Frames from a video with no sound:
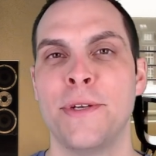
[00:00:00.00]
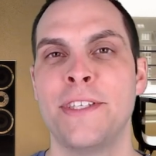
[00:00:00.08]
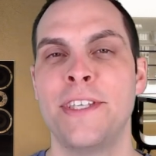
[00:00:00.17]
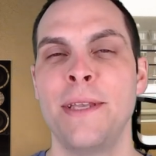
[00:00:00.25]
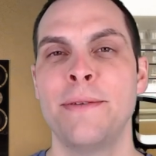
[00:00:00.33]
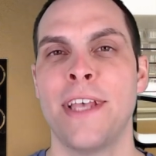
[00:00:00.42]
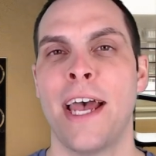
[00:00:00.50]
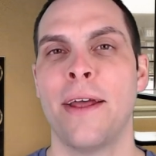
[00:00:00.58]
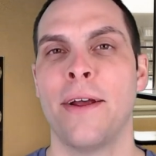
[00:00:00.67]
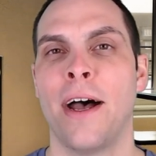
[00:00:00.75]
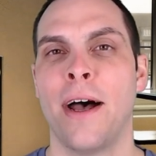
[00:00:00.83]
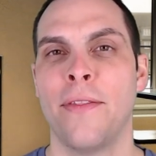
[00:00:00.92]
It seems that
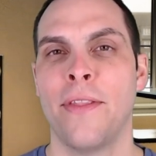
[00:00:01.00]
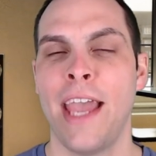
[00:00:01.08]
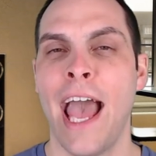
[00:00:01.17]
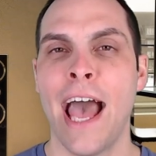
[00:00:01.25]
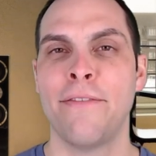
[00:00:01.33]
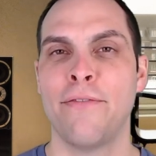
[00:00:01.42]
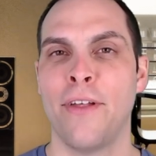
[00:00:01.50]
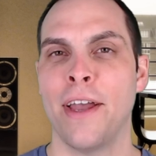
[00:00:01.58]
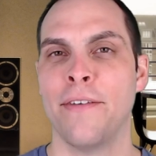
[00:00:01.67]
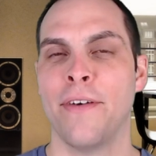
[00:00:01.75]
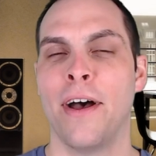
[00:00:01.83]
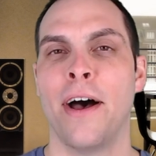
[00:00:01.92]
uh, the half
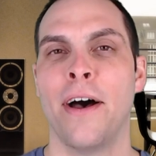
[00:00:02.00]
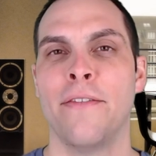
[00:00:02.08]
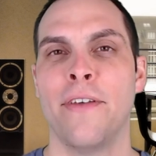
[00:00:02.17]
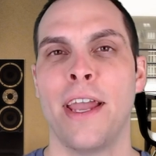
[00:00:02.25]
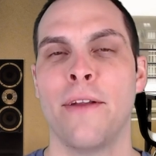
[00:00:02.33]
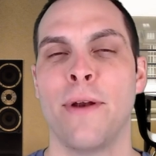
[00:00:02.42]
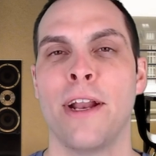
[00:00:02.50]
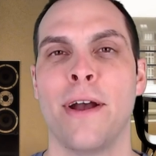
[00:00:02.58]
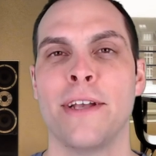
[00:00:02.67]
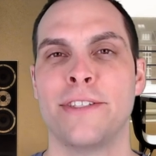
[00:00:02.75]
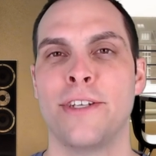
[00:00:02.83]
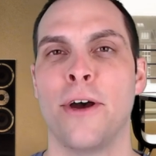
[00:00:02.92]
life of a
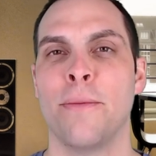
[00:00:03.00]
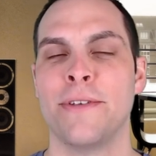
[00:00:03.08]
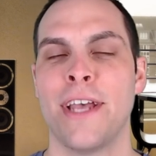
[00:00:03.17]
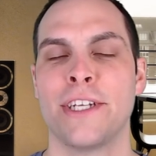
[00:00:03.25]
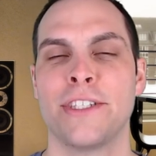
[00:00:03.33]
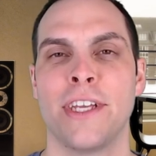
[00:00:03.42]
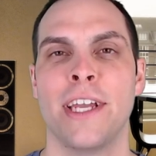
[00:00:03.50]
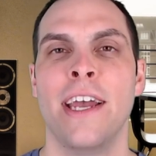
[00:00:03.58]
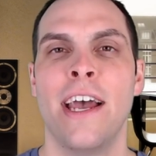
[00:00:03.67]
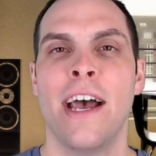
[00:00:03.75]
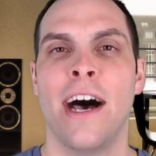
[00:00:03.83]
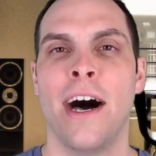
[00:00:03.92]
radioisotope is actually
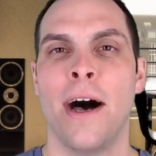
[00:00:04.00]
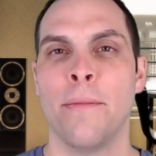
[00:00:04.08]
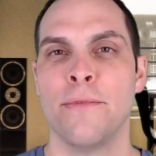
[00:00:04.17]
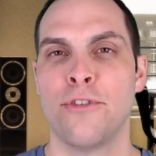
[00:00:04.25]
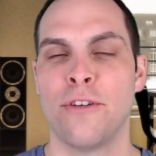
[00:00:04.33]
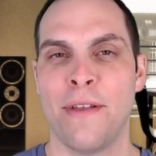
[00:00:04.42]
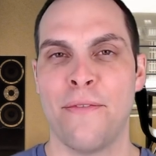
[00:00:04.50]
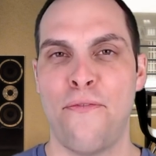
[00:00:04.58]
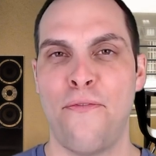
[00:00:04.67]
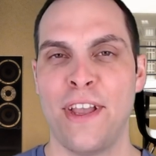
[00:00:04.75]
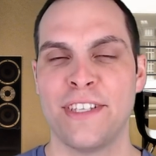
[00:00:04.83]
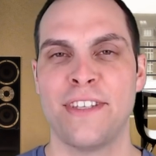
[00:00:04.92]
um, sort of a
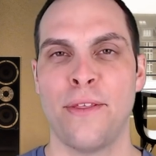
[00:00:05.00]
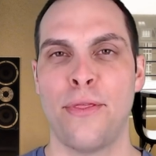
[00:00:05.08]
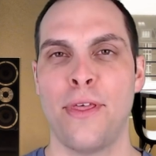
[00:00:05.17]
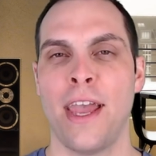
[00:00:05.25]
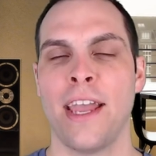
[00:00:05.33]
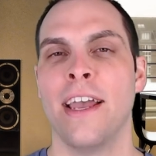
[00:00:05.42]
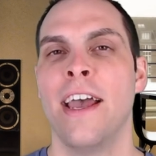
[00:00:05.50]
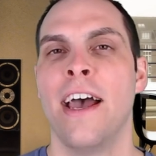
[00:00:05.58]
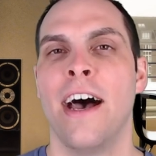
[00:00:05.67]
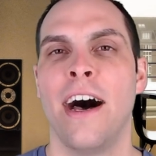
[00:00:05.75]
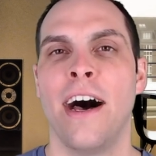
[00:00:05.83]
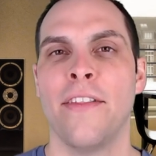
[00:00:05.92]
fixed thing
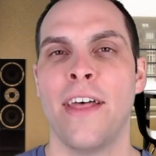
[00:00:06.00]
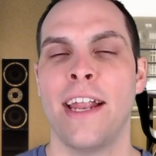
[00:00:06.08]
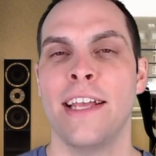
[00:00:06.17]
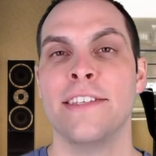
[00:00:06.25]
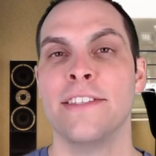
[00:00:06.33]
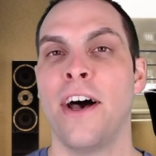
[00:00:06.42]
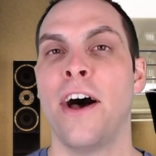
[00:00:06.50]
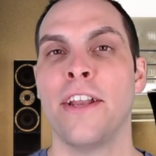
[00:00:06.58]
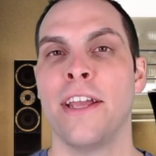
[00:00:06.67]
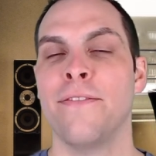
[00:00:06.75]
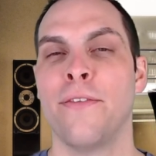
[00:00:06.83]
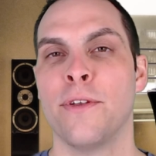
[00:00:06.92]
uh, that is
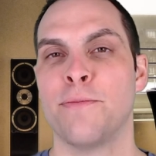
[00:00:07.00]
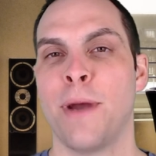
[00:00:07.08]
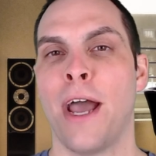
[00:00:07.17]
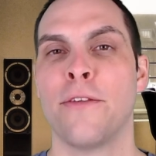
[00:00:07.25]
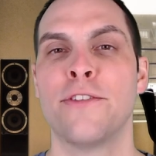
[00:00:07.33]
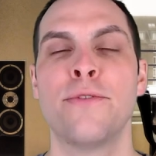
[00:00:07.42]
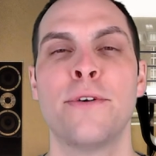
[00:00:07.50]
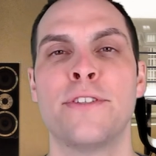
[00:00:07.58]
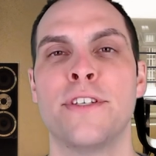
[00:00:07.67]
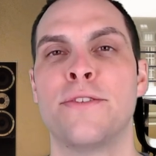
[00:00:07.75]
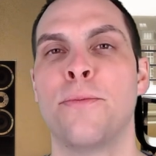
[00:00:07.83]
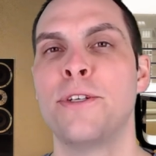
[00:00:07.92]
uninfluenced by other
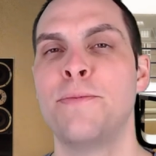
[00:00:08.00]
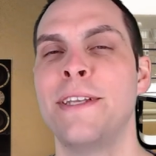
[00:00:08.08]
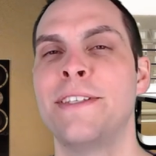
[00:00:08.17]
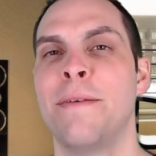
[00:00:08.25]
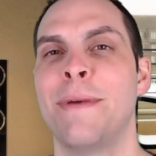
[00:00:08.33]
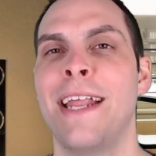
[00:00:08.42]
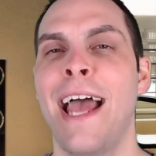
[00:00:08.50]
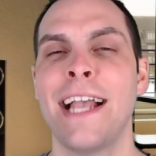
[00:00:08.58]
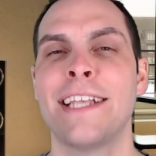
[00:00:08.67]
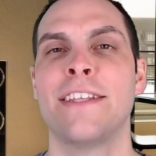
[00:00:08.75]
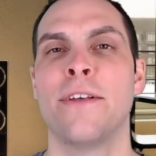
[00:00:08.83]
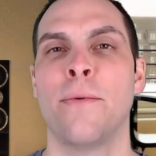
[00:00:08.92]
sources, which makes them an
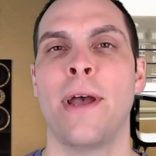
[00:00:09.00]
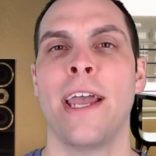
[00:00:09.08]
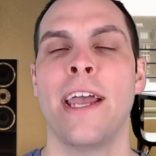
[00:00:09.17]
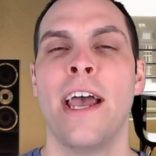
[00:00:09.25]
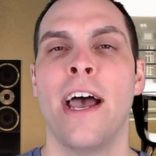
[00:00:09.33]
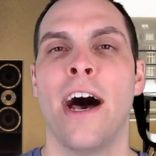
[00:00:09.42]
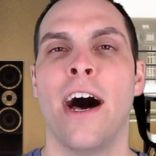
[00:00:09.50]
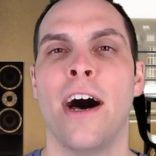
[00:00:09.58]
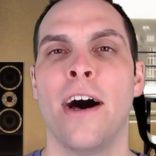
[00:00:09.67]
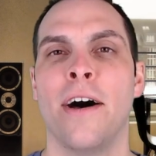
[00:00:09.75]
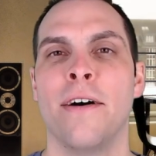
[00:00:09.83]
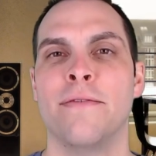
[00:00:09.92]
excellent way
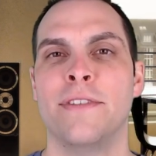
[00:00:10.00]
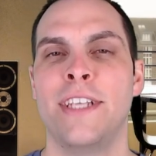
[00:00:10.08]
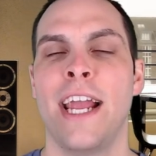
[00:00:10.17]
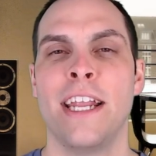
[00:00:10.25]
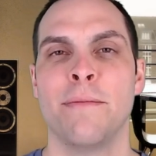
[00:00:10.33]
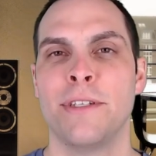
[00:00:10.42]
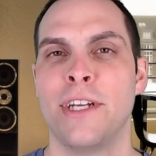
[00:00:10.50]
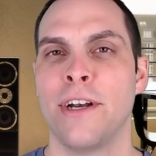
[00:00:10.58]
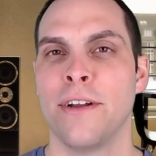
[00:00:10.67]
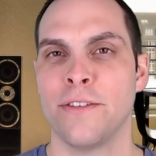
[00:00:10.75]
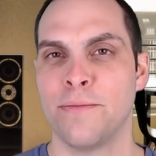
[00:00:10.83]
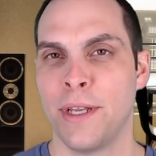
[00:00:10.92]
of dating
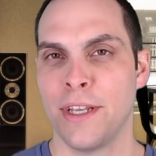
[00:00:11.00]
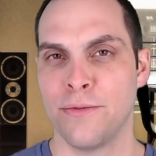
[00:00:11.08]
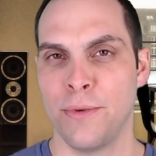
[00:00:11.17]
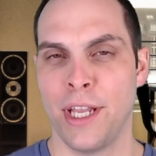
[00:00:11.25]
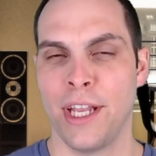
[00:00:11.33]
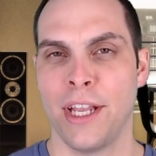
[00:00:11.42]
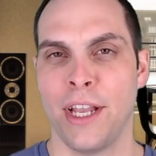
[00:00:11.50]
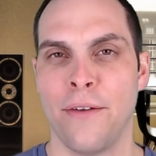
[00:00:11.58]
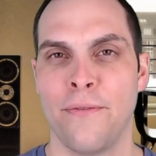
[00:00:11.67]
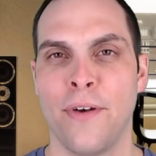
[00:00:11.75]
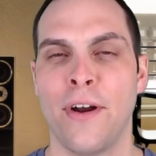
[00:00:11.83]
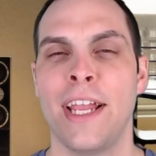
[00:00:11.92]
materials because we can
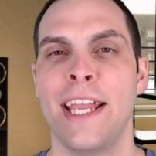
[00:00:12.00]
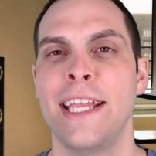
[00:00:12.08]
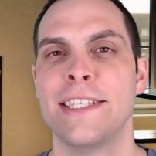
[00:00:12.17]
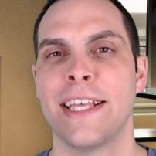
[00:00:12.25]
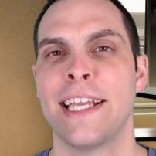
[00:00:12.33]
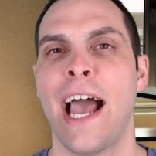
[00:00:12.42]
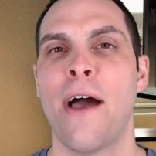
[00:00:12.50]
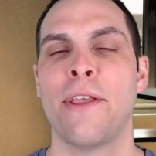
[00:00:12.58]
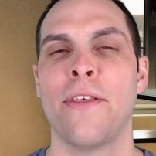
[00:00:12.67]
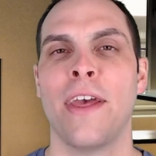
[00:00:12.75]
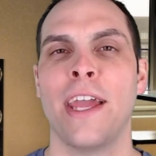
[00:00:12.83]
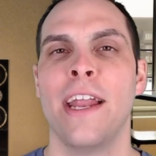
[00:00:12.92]
very easily
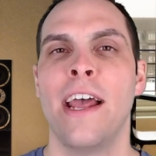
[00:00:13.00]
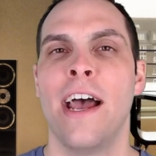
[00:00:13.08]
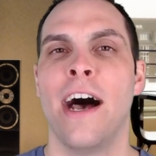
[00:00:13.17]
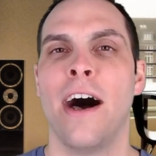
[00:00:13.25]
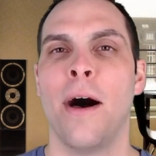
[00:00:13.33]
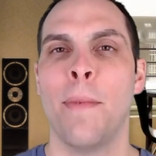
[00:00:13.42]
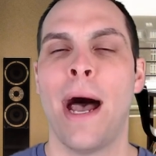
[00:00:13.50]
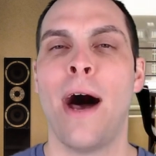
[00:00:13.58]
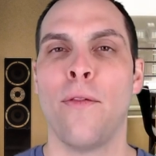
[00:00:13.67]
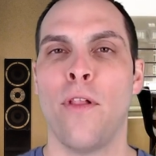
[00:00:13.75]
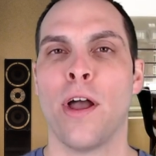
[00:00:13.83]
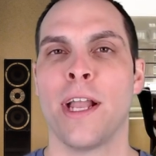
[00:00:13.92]
calculate um,
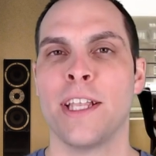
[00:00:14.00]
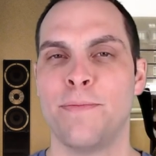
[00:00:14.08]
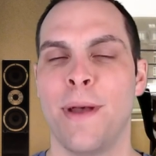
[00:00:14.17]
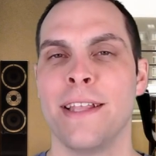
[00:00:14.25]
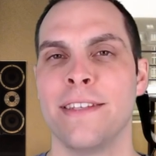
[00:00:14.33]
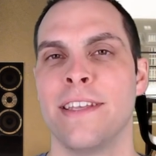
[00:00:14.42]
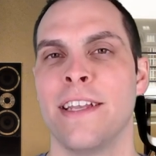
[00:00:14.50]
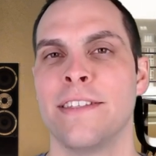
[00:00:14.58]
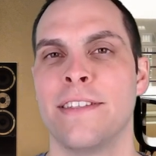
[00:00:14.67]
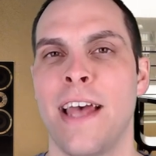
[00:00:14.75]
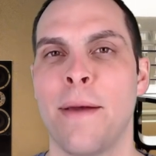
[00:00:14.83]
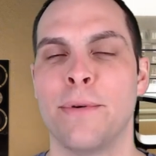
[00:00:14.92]
how long it's been
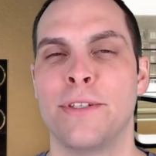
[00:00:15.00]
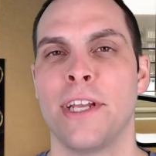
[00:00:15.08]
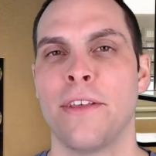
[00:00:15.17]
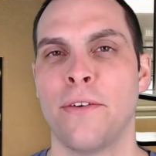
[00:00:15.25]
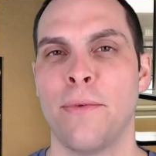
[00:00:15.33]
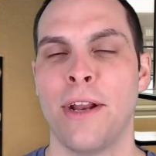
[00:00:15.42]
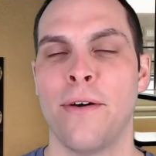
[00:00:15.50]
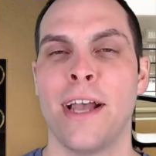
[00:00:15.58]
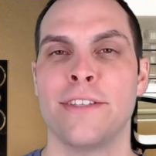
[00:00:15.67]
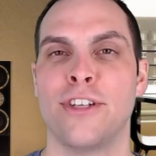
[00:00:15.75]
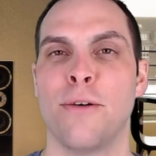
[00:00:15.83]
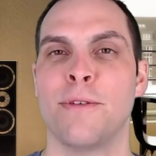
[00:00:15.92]
since that particular
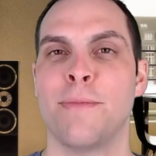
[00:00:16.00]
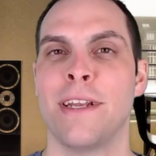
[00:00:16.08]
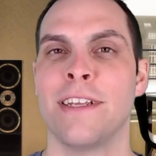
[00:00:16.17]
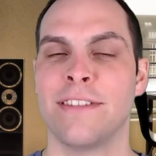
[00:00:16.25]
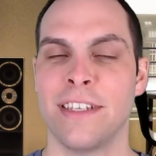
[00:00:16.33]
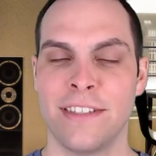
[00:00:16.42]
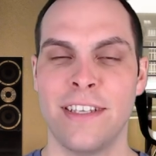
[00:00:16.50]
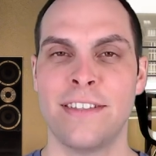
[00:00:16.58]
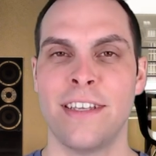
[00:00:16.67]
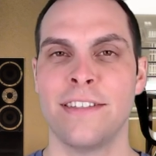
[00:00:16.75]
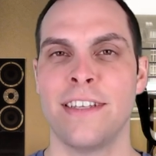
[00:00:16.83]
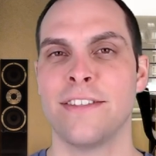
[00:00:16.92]
radioisotope has been in
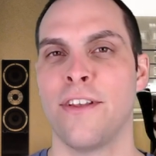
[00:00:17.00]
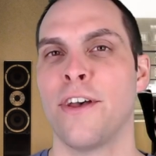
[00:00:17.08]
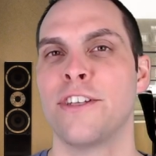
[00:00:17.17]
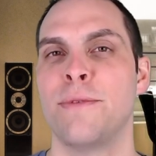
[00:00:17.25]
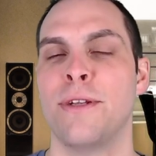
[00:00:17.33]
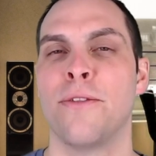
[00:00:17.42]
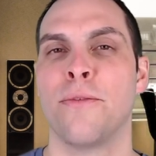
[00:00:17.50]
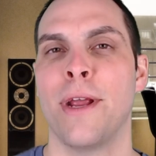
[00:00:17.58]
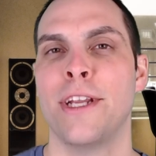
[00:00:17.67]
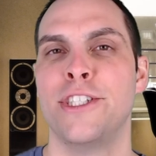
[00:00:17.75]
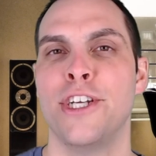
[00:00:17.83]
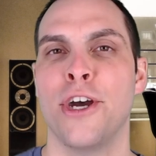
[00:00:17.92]
existence, as long as we know the
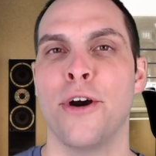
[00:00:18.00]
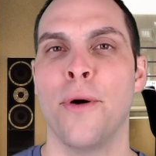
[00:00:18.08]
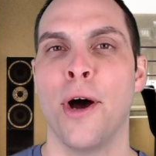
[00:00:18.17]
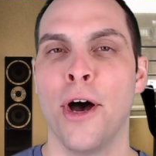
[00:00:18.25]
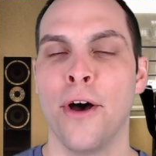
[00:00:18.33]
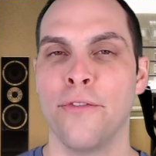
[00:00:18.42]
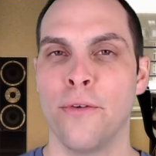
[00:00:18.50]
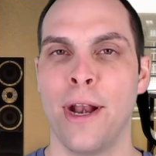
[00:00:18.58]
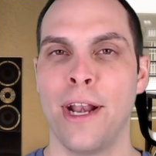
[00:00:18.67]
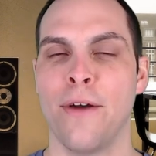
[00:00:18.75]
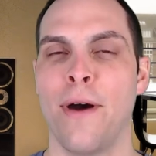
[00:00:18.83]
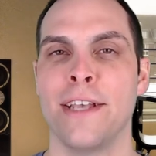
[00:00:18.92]
ratio of the
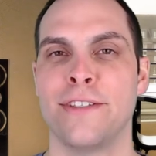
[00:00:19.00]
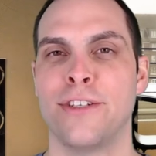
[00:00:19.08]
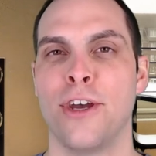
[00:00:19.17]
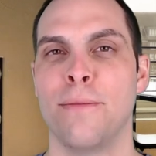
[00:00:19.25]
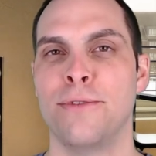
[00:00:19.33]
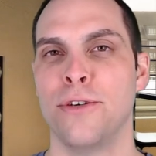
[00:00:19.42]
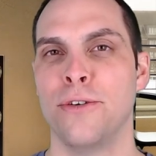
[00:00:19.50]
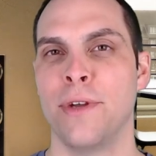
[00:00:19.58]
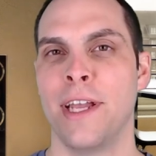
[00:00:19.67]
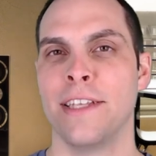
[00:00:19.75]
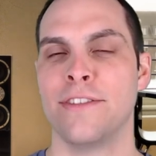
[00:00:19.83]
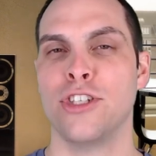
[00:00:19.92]
radioisotope to
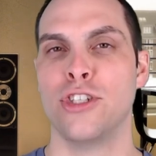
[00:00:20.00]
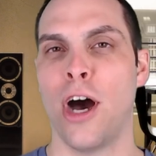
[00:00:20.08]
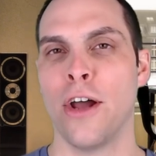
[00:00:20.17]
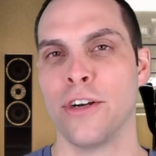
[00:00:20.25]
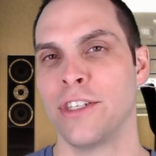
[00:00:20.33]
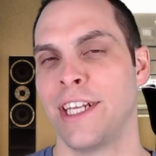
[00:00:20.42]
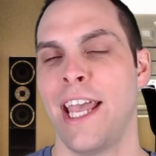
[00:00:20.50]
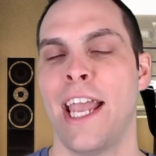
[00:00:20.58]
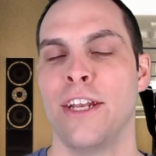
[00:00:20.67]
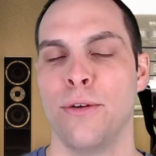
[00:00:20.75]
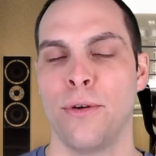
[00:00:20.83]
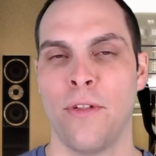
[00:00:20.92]
its daughter
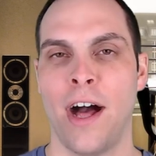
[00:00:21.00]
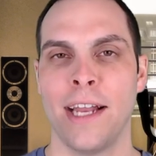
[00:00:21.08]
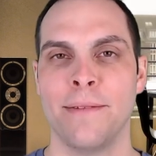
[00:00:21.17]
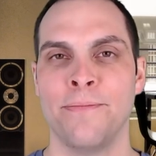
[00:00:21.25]
decay nuclide.